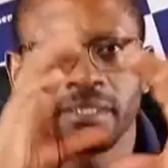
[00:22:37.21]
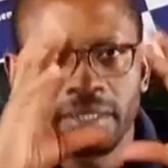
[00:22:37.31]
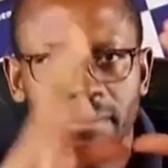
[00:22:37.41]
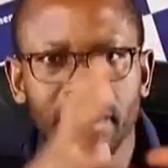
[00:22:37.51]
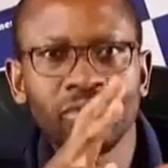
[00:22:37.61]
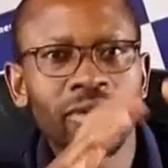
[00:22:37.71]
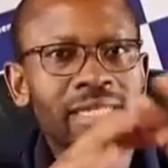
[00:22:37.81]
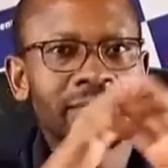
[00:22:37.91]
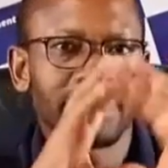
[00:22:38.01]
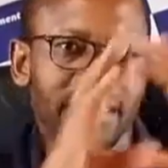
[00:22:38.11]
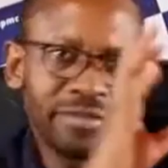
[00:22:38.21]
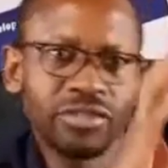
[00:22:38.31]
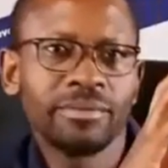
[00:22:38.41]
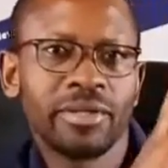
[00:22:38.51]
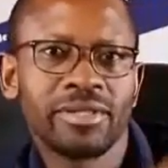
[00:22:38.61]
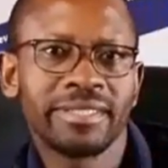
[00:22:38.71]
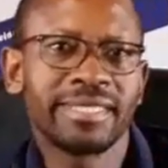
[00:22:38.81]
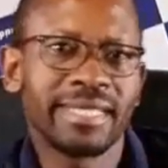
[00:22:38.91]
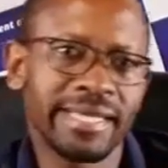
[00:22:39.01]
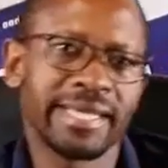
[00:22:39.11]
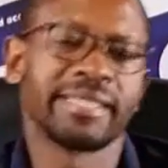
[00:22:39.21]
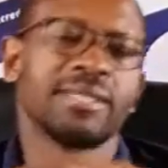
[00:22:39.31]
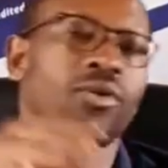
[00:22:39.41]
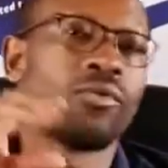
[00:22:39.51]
The McDonald's revenue model is clear.